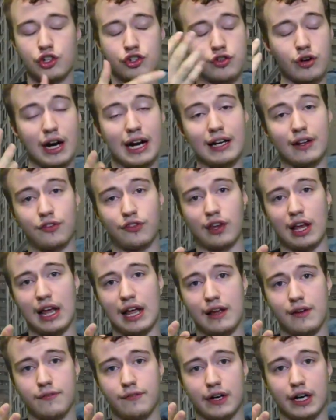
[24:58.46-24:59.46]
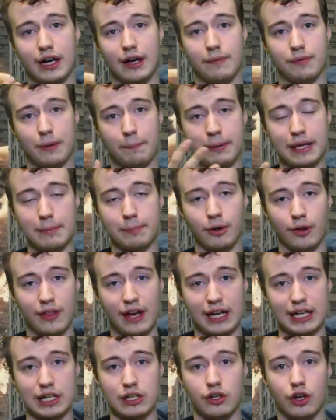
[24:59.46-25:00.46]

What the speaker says: trying to save the people that he